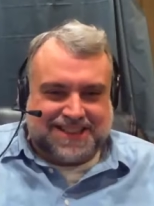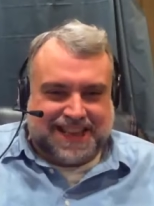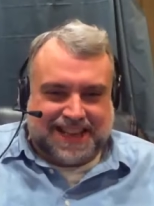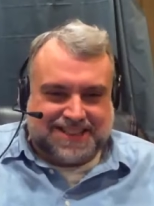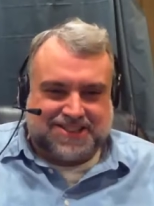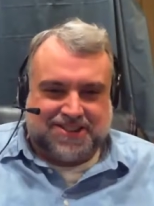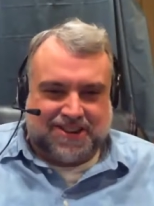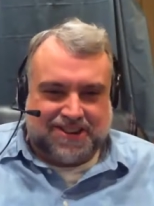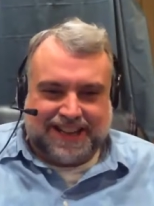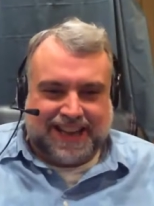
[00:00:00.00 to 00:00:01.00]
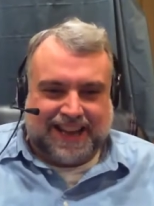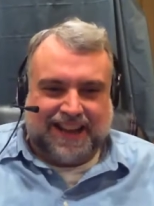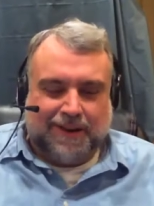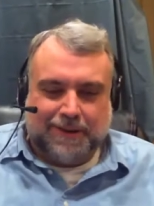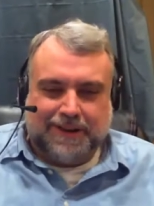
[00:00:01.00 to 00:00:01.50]
get started and get
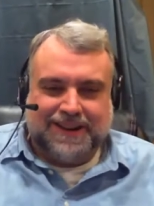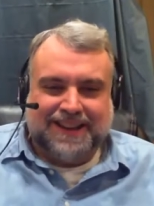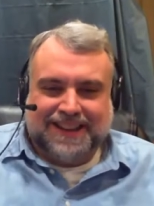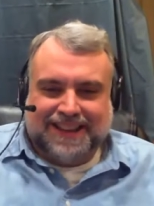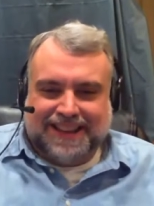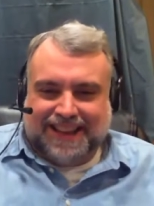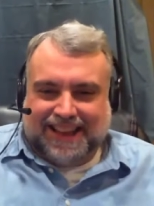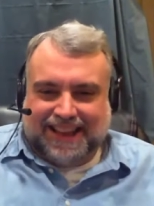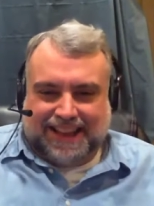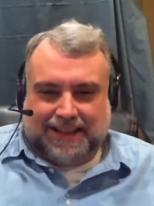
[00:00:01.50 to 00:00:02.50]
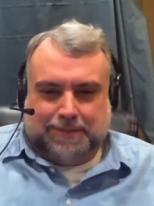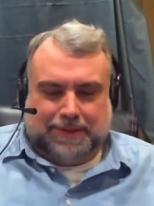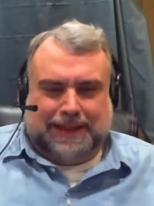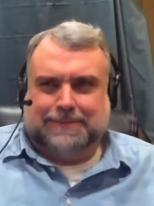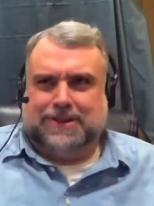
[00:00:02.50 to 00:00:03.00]
going, and
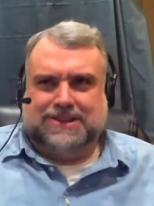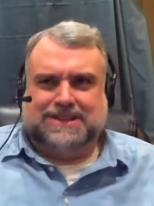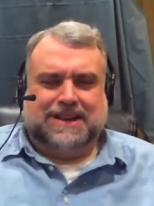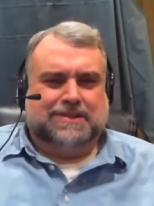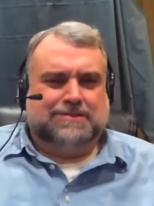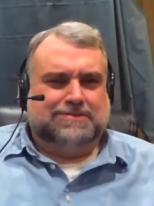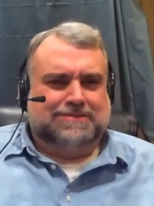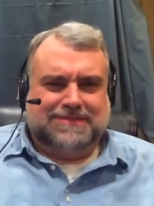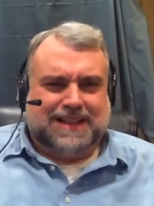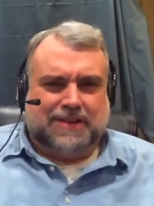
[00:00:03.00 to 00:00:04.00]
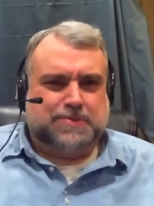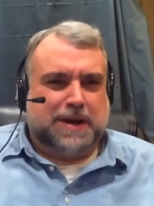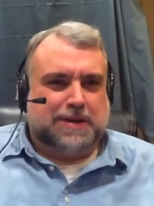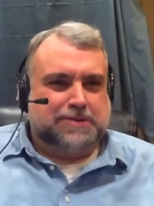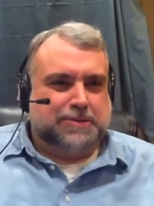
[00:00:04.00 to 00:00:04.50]
because I was
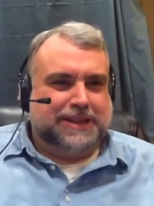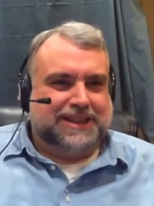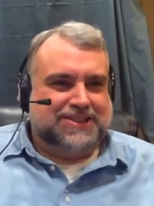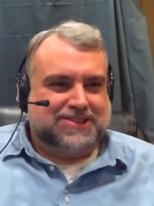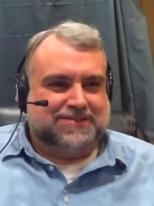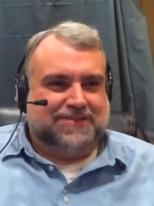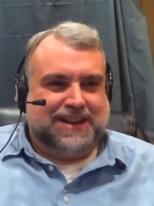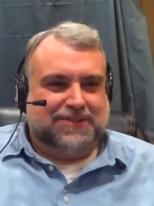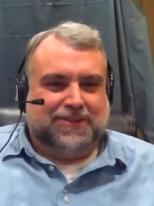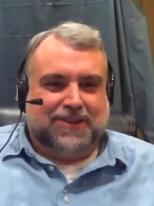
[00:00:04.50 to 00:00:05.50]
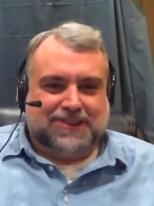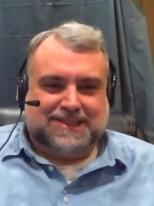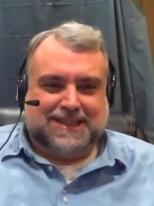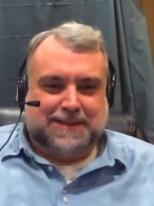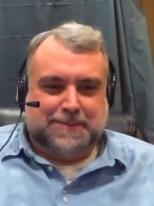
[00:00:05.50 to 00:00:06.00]
probably just ready to fall asleep